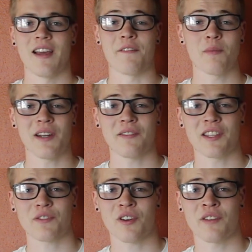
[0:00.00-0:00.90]
If you made it
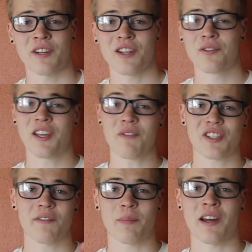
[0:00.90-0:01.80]
this far in the video, give
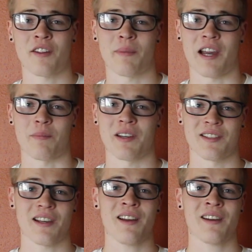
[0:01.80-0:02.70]
yourself a pat on the back
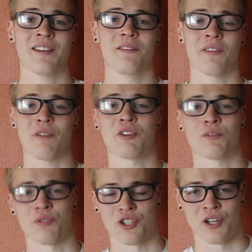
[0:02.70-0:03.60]
because I very much
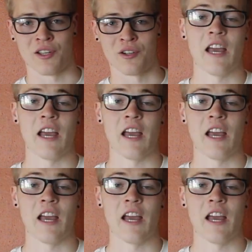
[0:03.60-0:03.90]
appreciate you.